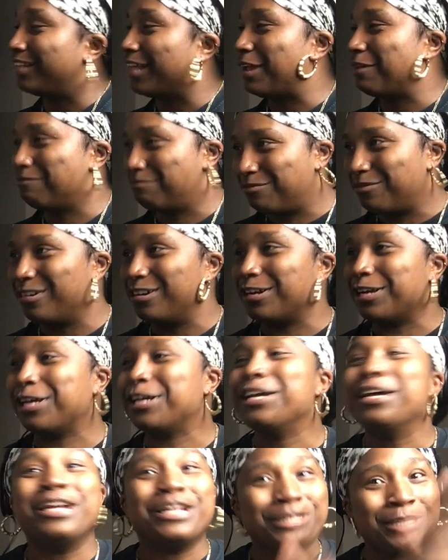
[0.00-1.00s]
Like, bruh,
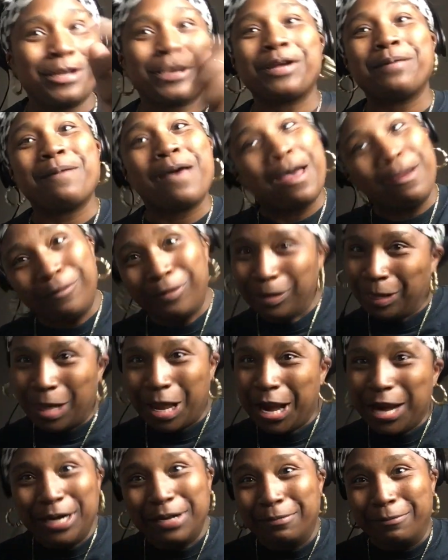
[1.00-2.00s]
talk about
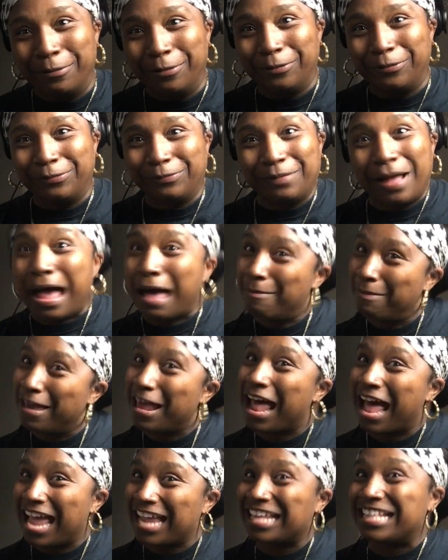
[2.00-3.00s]
relatable. I
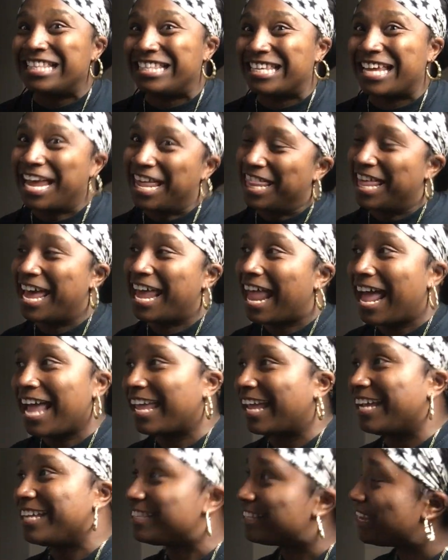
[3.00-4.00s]
bet I can say that. I
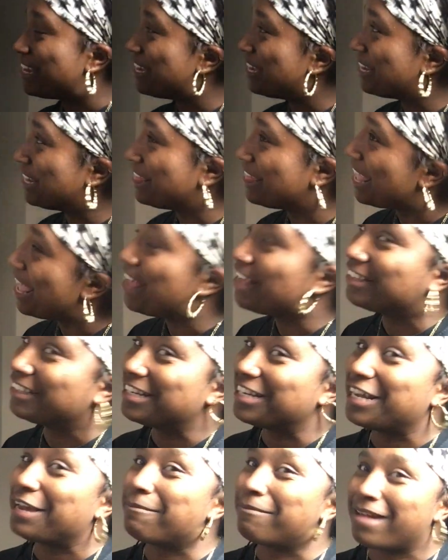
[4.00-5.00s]
can't say a hundred
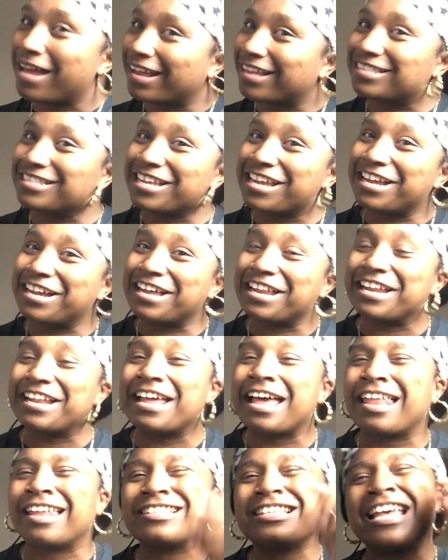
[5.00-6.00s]
thousand yet, but I can say a hundred
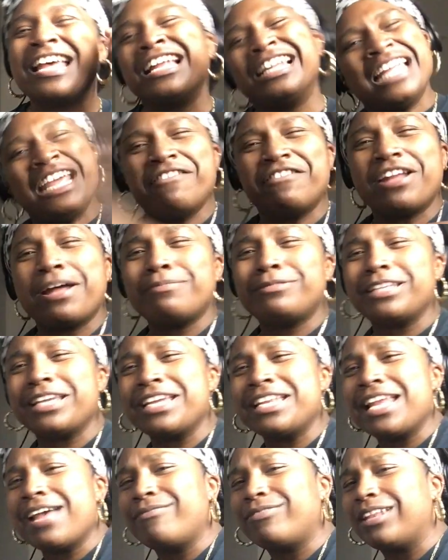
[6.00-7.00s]
dollars. Leave it up to
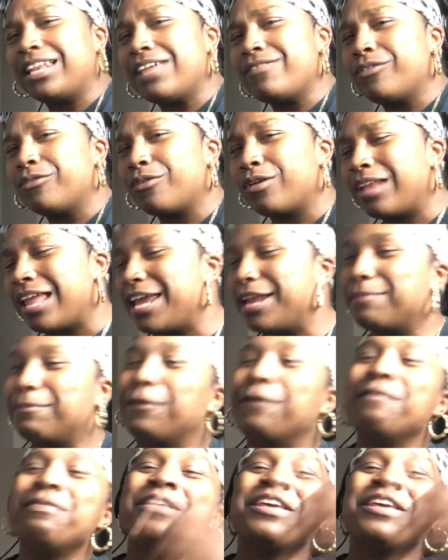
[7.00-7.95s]
N F to leave it relatable.